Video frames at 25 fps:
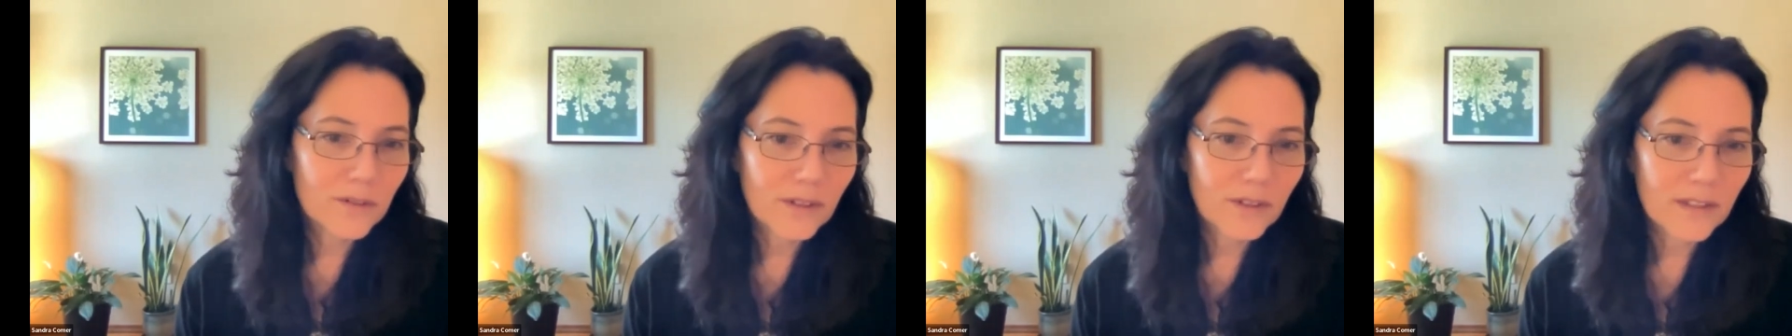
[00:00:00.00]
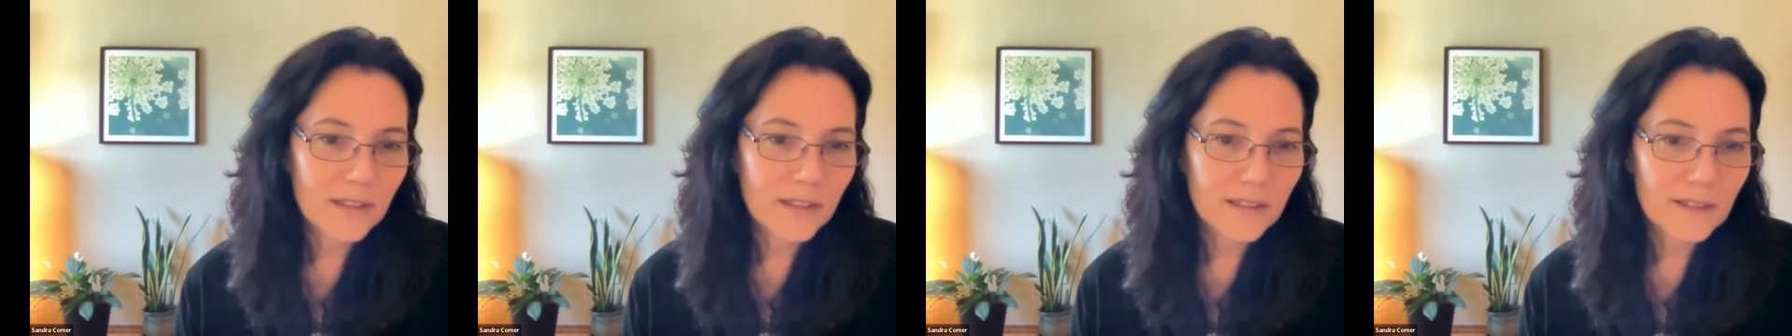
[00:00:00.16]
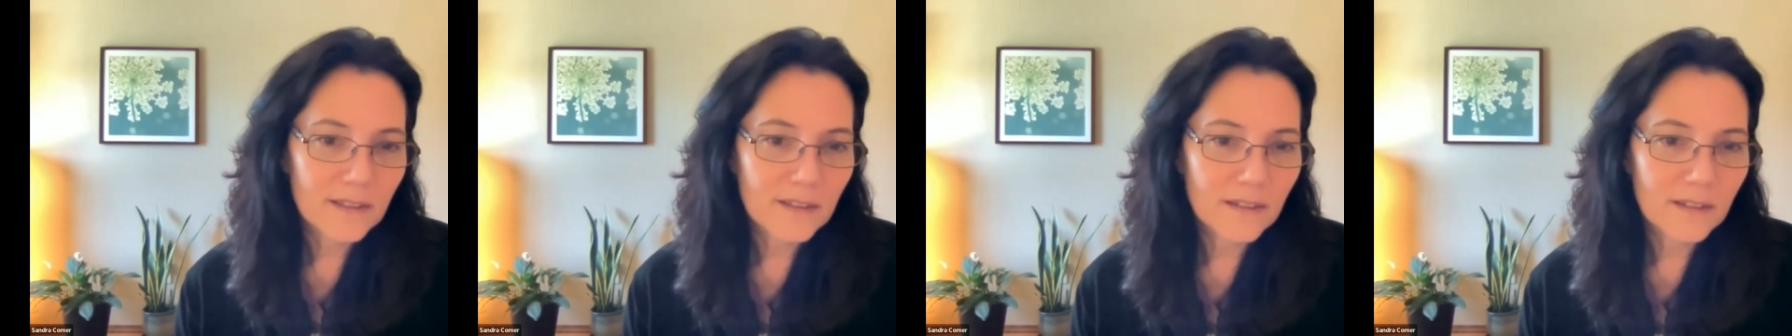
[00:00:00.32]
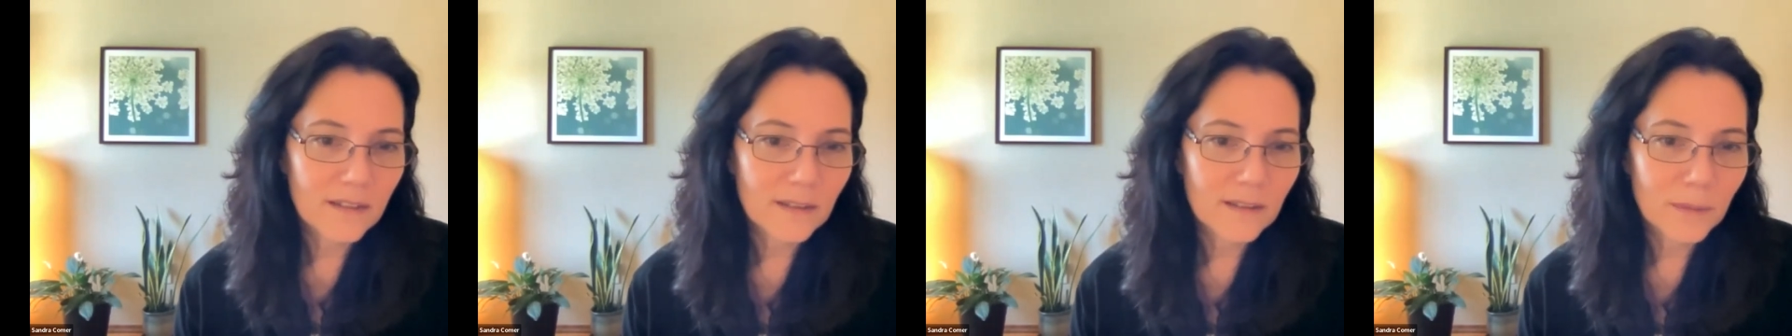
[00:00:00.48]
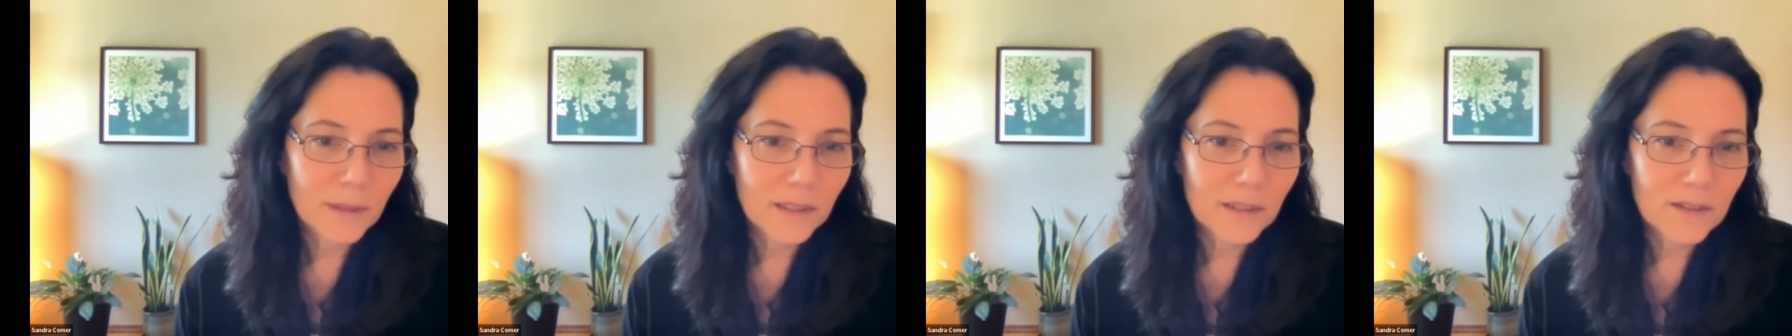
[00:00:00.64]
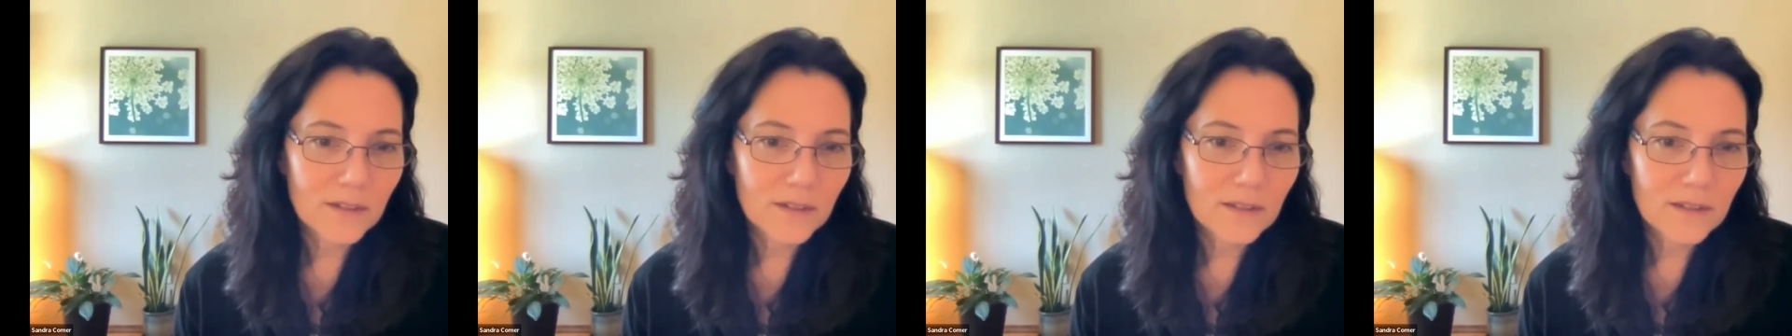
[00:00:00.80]

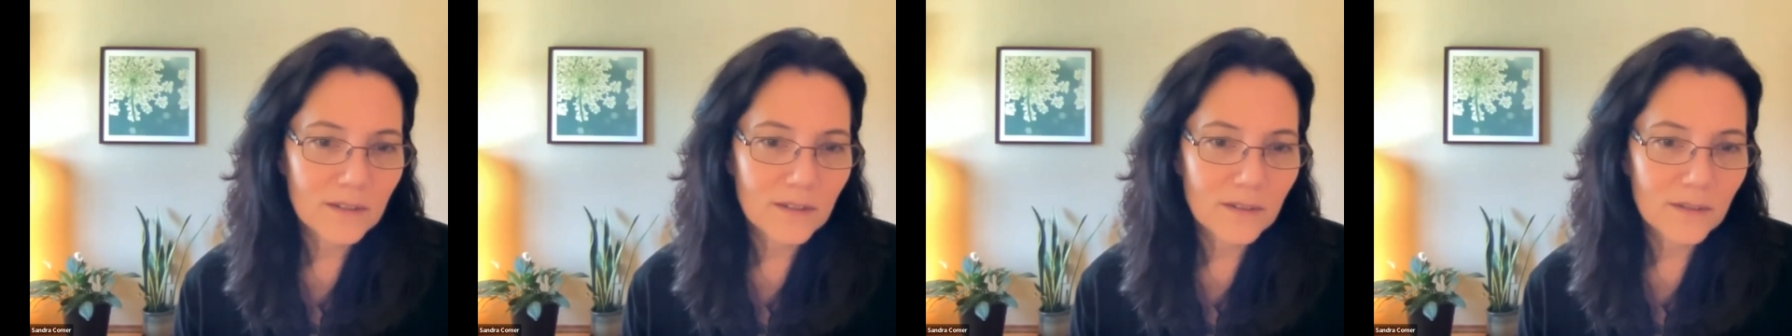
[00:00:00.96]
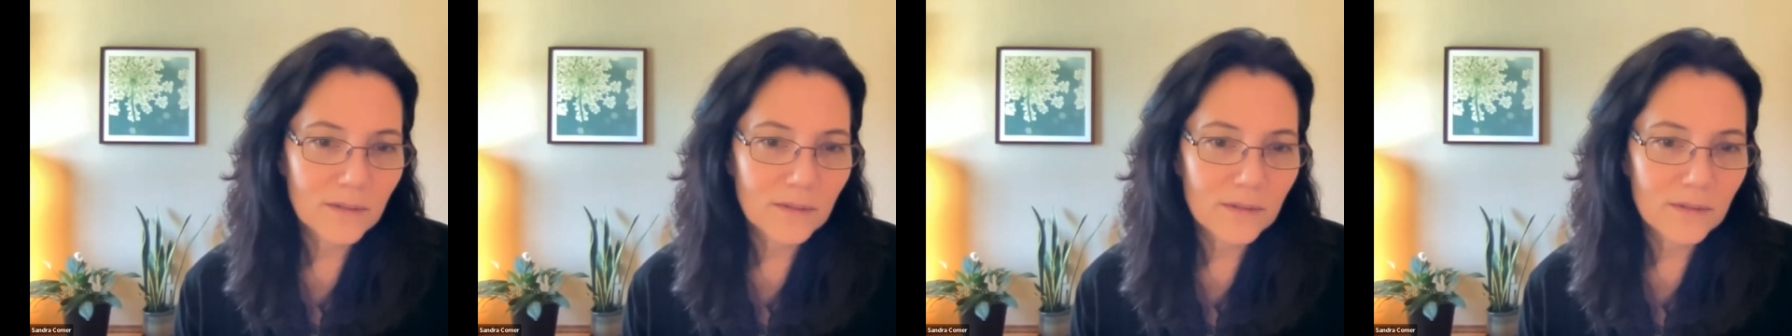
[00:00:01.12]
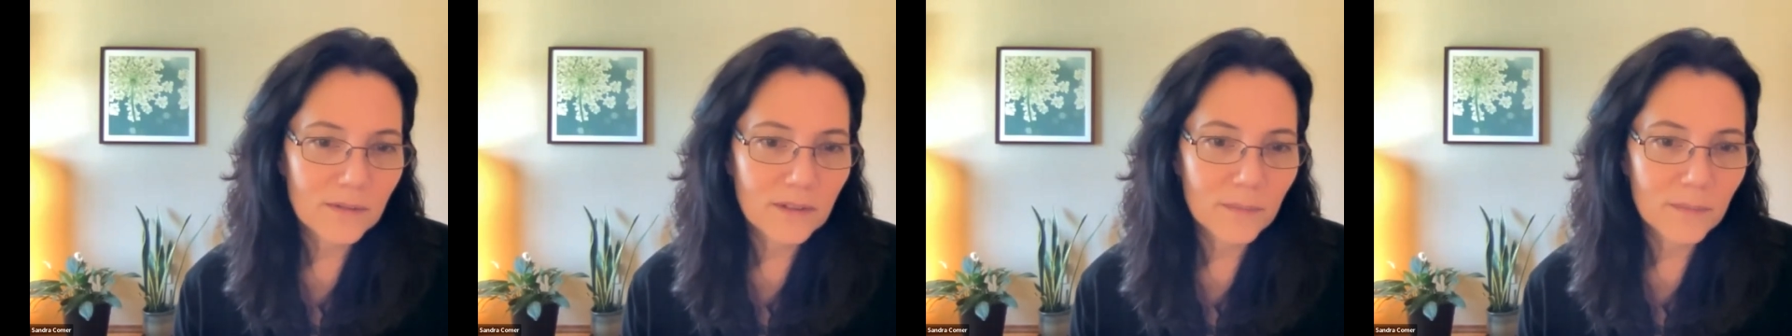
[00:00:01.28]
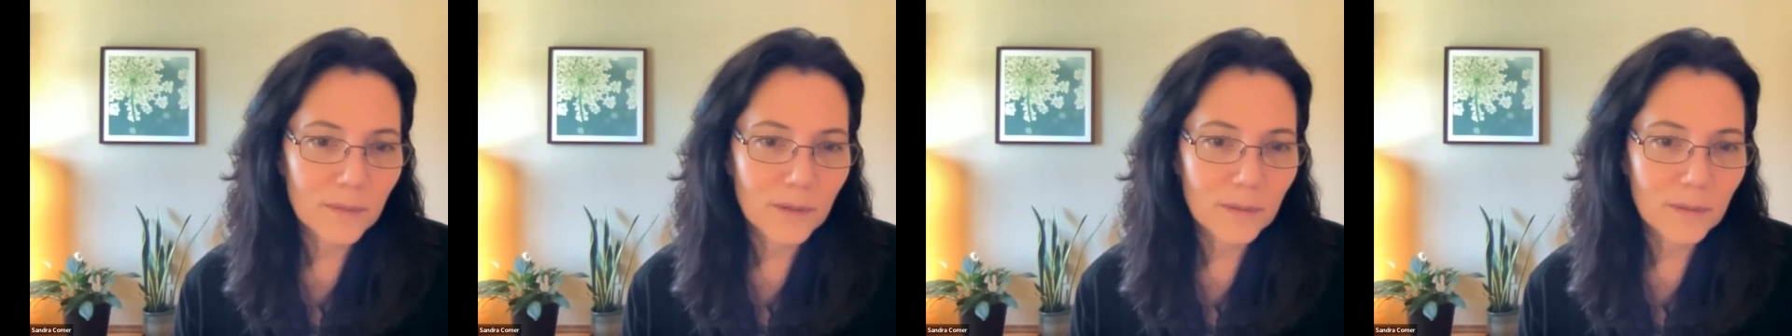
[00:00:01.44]
transitioning patients over to